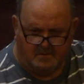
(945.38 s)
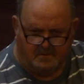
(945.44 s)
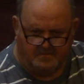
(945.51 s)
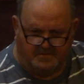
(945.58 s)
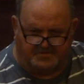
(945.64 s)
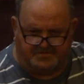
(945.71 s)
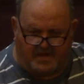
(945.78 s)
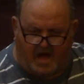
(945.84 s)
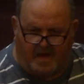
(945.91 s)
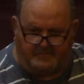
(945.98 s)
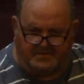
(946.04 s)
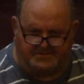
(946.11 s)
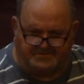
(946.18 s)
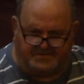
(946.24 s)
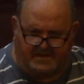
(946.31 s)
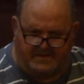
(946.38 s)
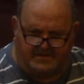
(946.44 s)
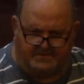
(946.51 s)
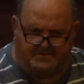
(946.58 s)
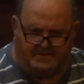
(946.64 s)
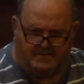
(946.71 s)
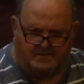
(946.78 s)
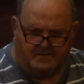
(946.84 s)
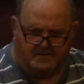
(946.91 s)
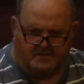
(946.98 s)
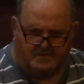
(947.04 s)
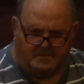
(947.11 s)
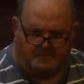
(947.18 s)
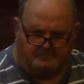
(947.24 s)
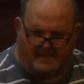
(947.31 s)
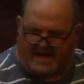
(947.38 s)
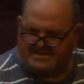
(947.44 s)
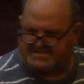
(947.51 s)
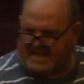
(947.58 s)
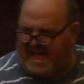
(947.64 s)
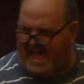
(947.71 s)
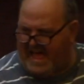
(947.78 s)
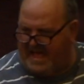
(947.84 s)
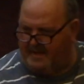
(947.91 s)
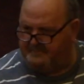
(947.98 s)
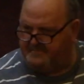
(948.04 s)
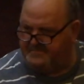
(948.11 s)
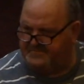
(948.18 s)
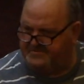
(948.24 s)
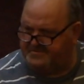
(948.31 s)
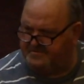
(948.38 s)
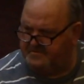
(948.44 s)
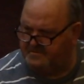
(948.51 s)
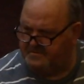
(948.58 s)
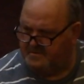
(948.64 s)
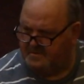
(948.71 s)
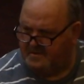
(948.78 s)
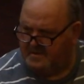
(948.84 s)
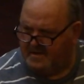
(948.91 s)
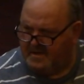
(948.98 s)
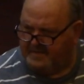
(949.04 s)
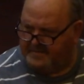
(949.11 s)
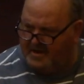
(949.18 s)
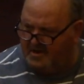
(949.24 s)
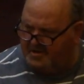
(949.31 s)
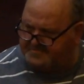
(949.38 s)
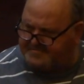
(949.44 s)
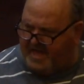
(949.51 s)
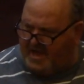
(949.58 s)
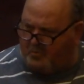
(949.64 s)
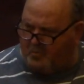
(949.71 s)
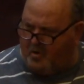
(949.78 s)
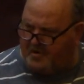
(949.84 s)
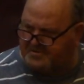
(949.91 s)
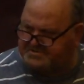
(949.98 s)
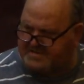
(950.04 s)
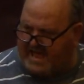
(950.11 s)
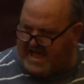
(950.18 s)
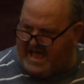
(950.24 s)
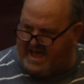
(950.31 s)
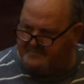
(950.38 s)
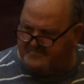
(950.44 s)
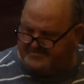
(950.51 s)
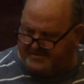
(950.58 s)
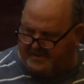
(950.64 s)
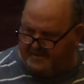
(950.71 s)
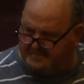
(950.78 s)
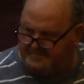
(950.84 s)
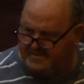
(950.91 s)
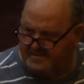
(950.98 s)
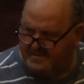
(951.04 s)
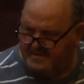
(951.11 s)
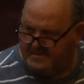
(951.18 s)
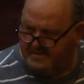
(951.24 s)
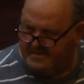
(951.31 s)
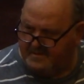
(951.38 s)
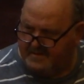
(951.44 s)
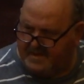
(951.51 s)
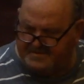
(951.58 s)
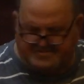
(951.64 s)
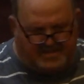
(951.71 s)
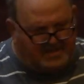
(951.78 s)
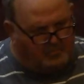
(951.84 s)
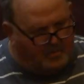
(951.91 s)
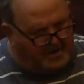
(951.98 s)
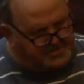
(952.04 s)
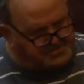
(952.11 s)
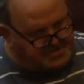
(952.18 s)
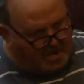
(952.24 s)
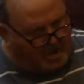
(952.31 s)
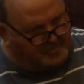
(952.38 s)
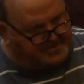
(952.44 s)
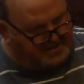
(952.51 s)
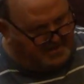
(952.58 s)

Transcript: The psalmist said, My times. Now look that word times up and see what it's talking